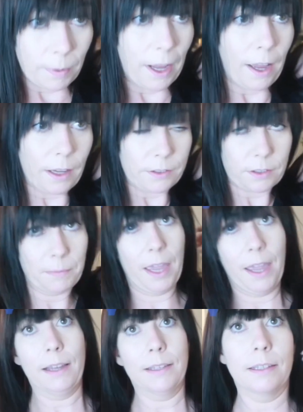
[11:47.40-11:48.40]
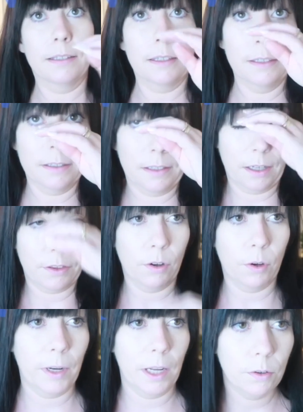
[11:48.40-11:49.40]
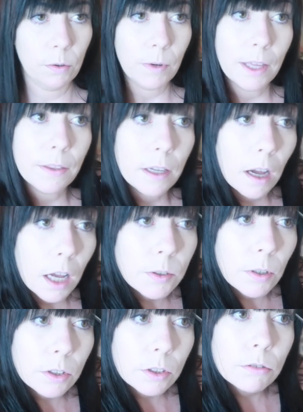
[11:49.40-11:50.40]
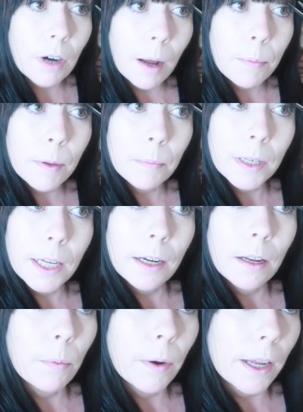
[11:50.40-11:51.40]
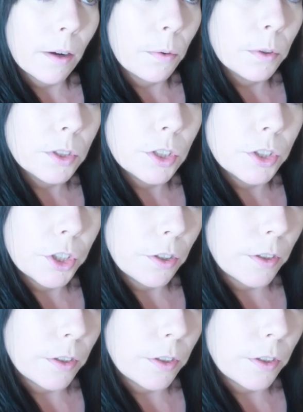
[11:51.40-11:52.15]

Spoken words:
I had some hair scissors and I thought, well, I know where they are, so I'll just grab them later when I go to do